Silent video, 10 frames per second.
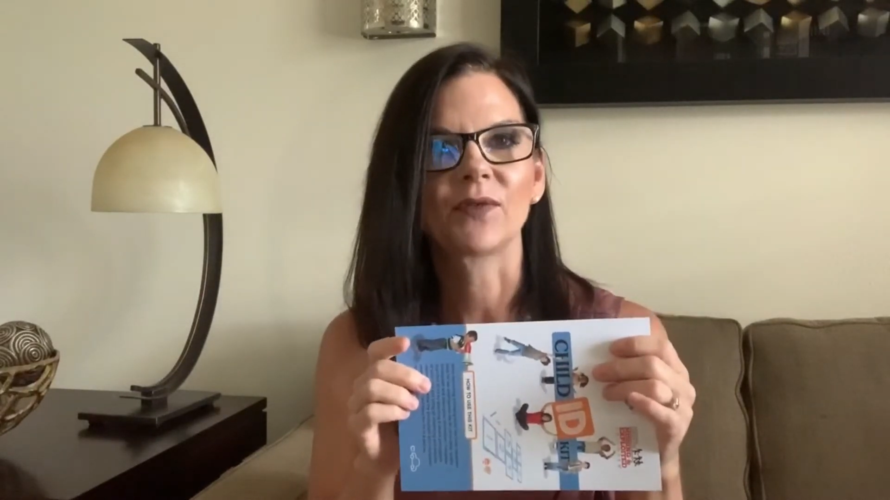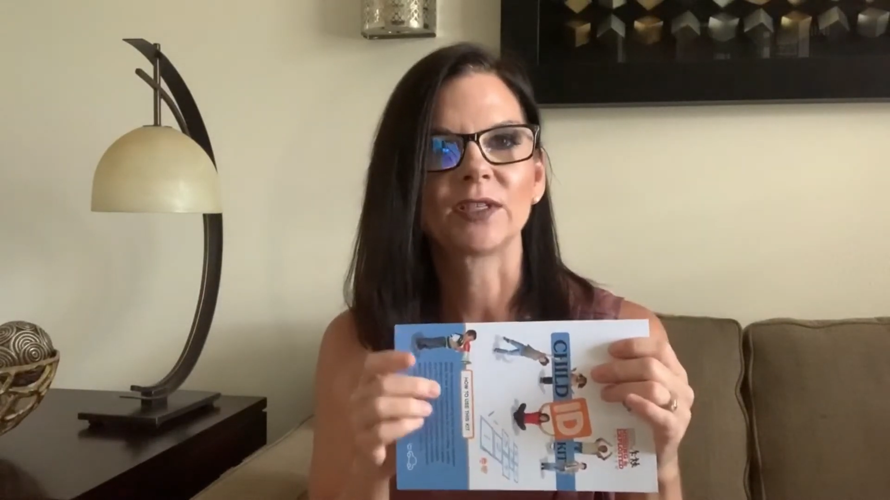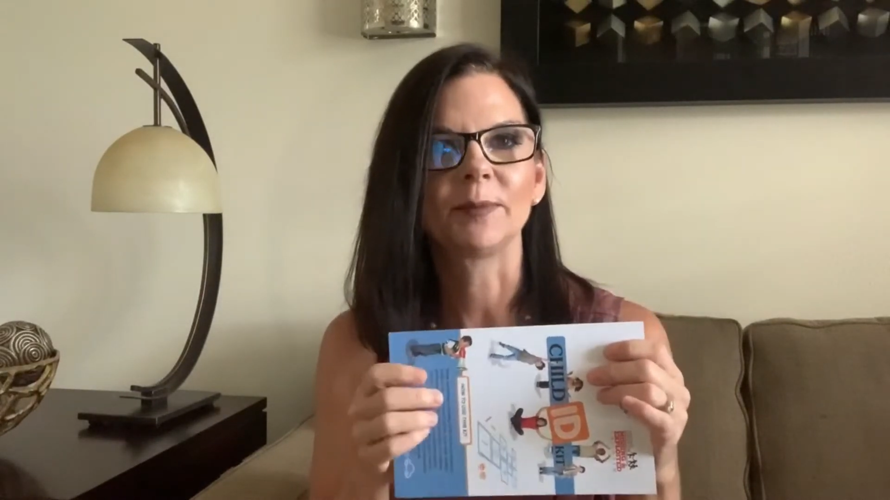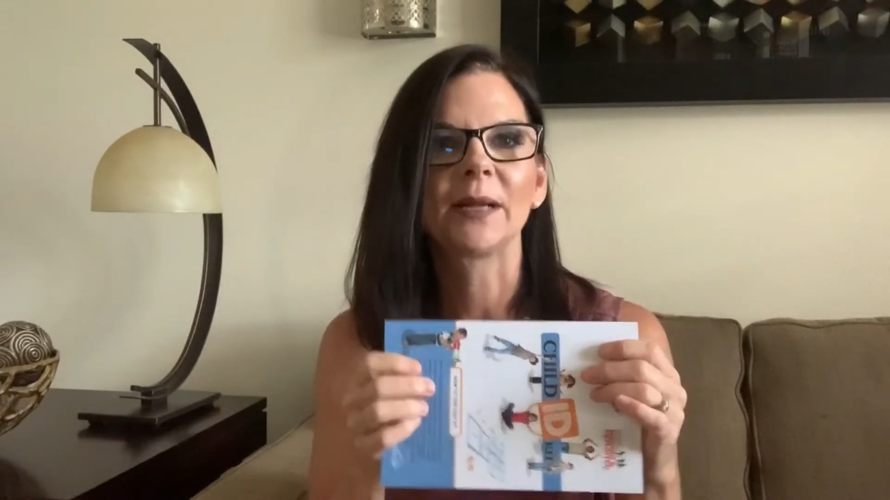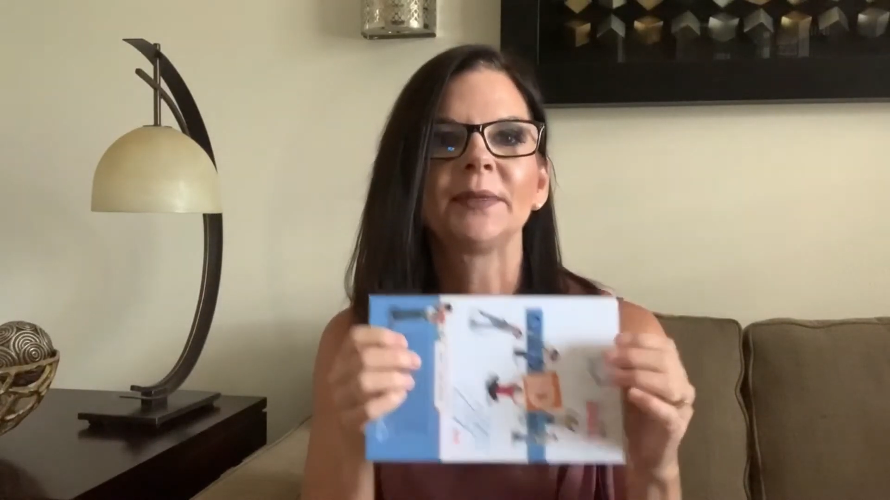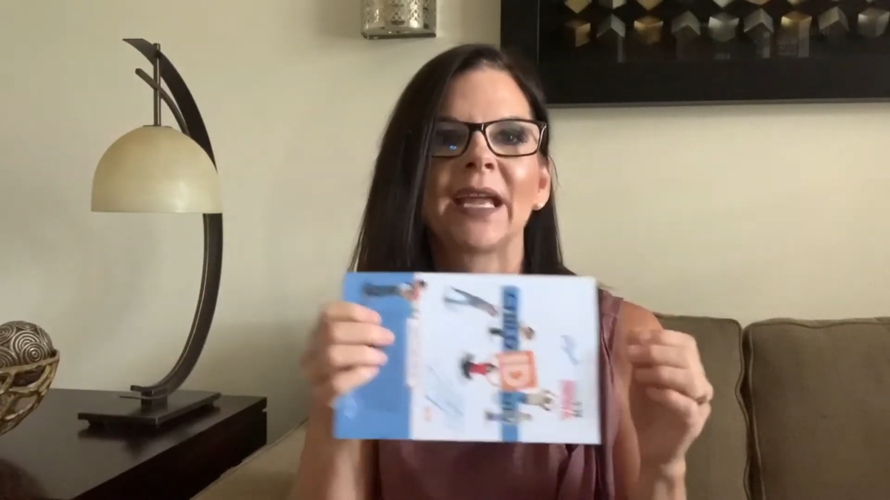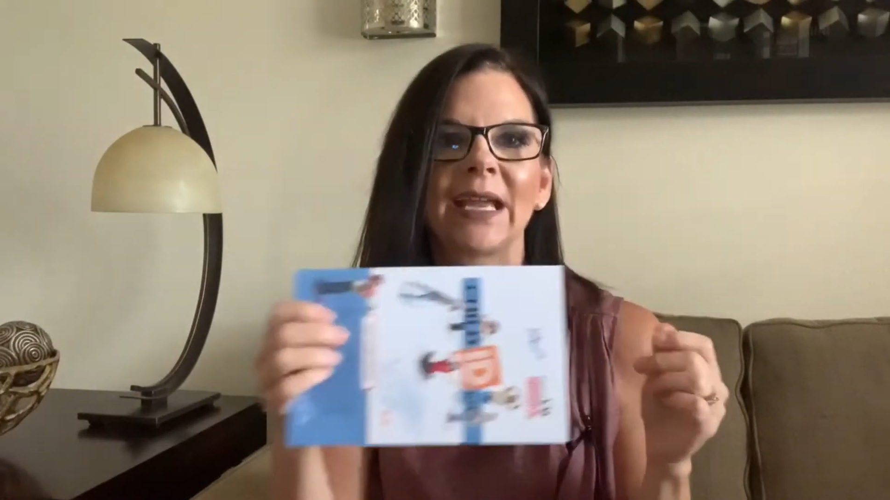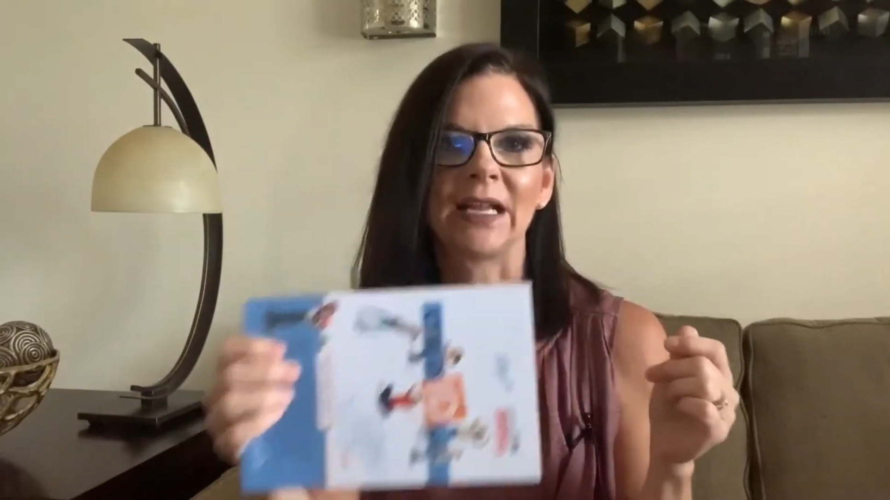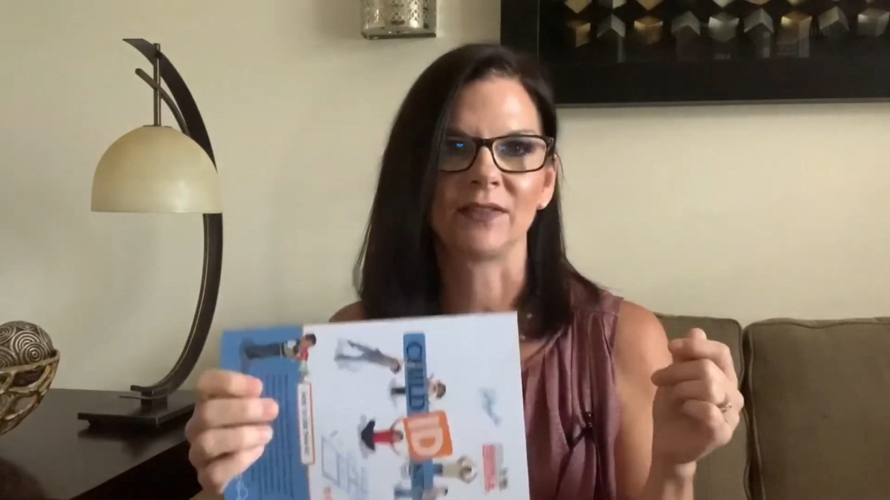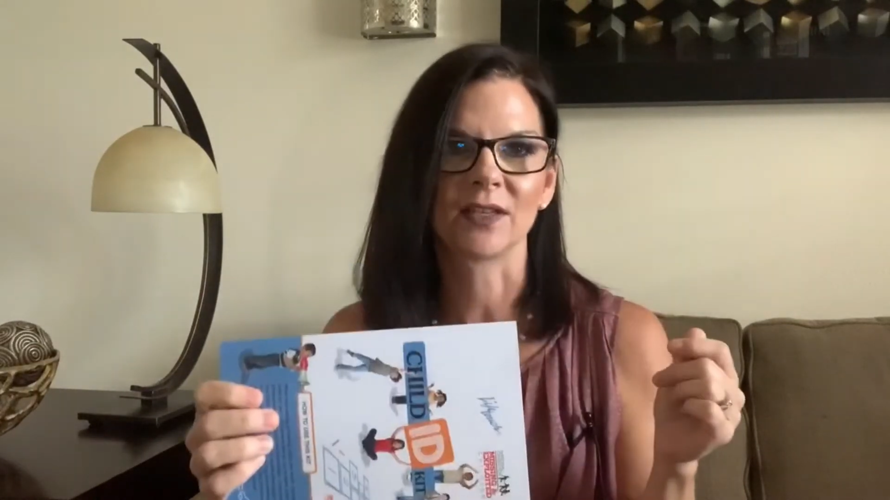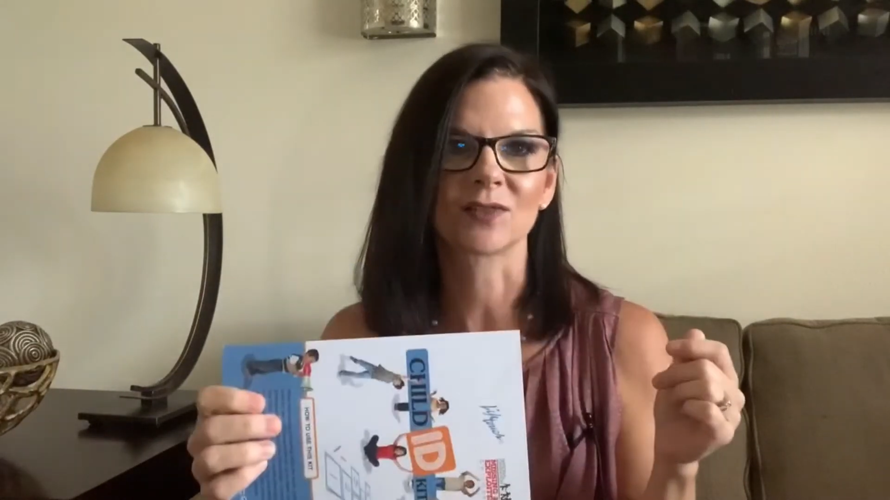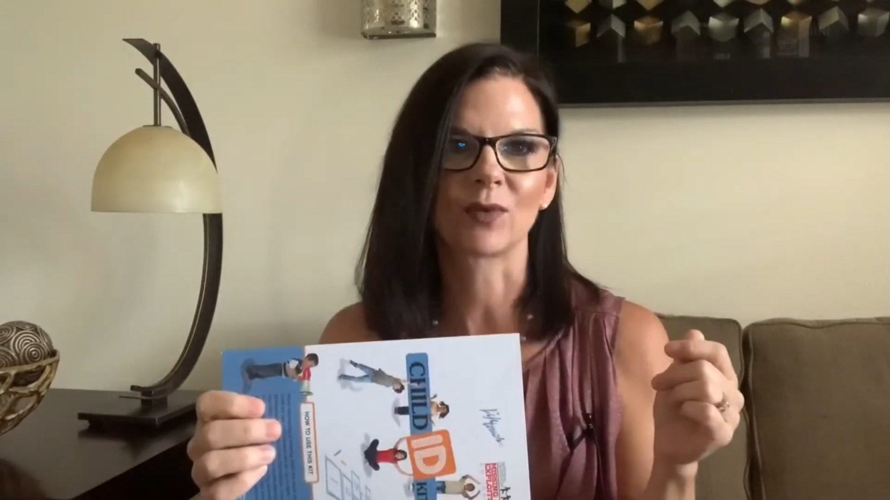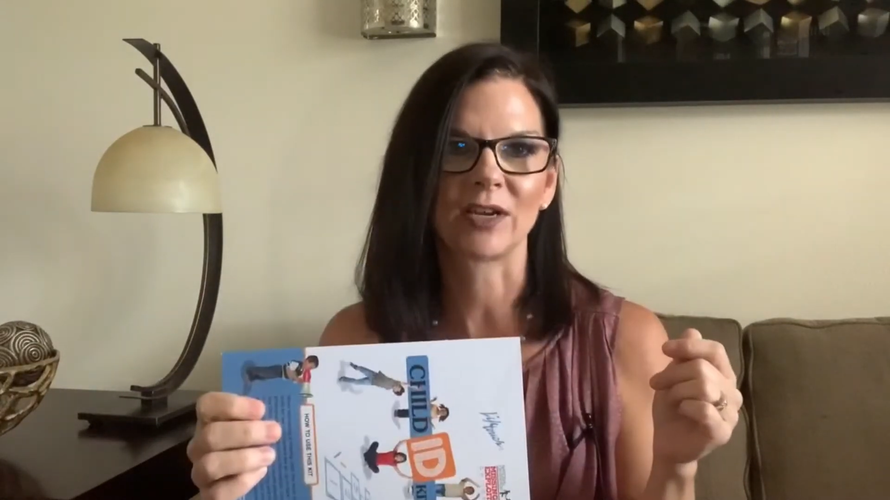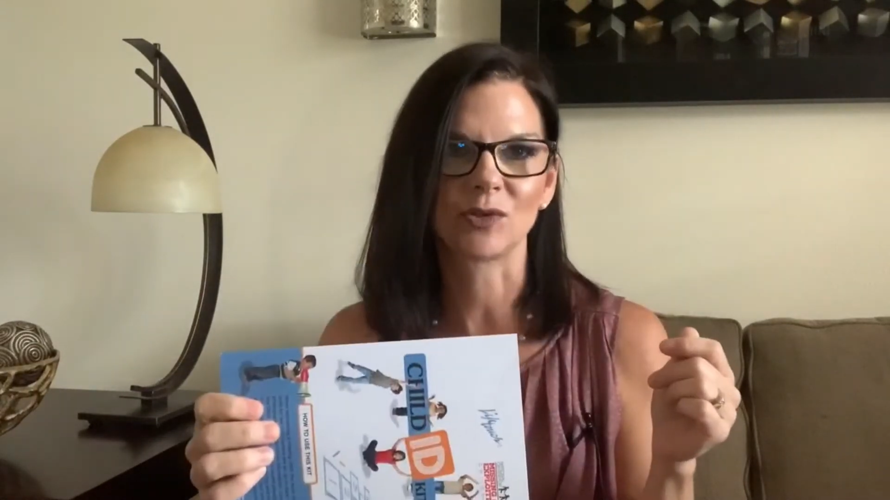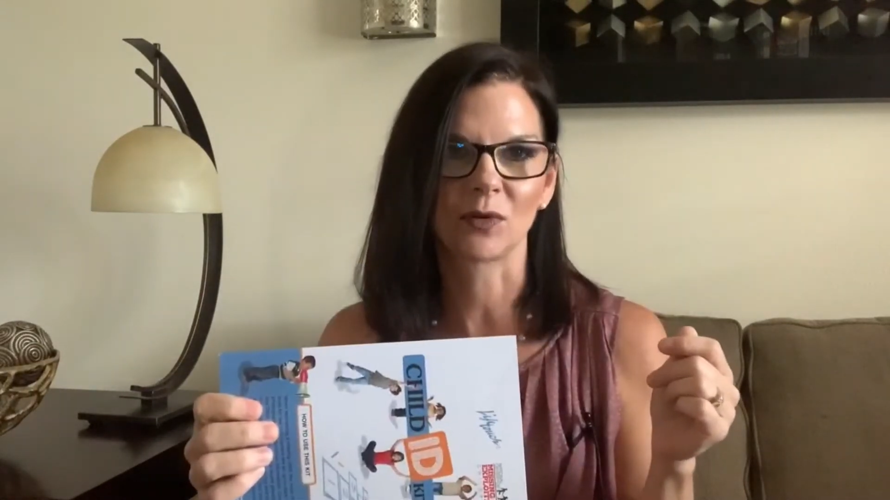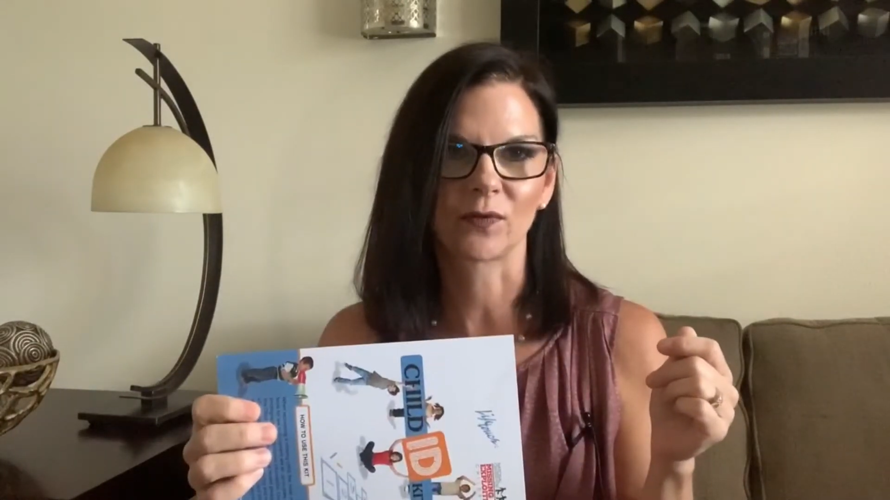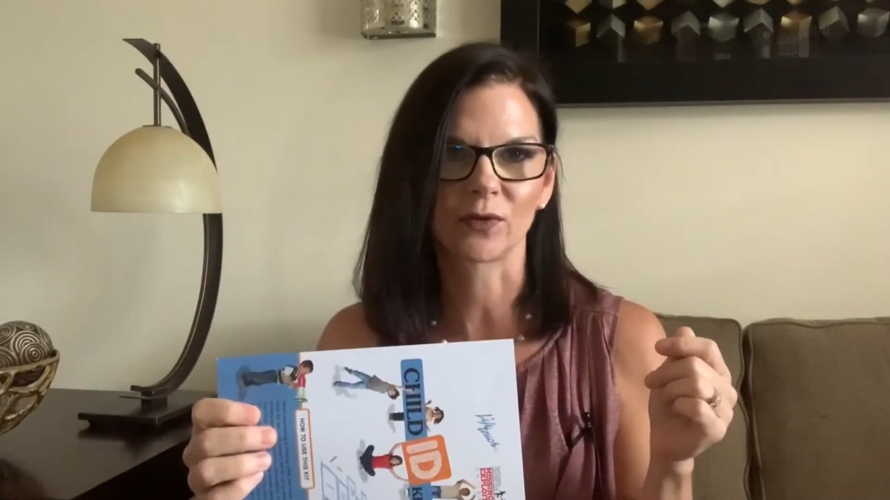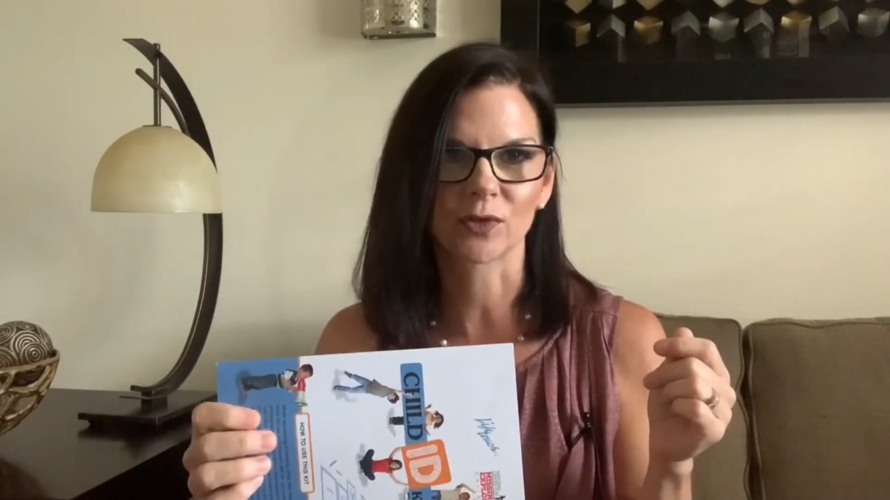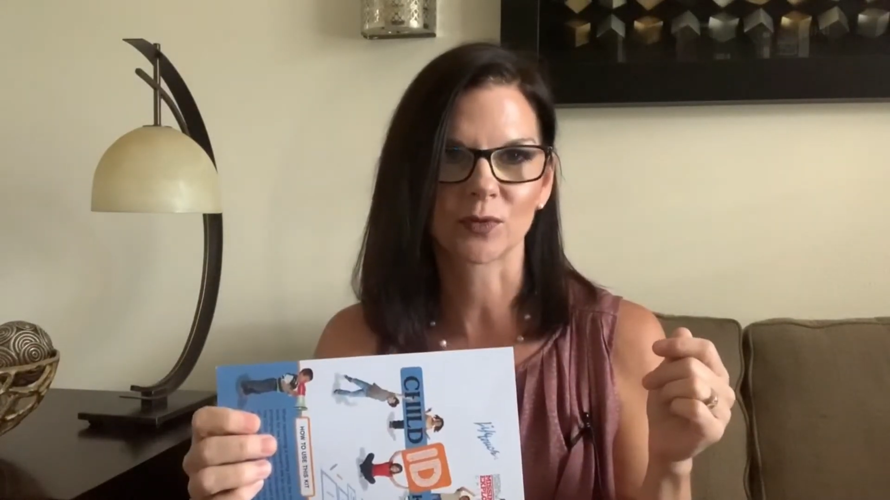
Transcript: and to be able to hand this right to a first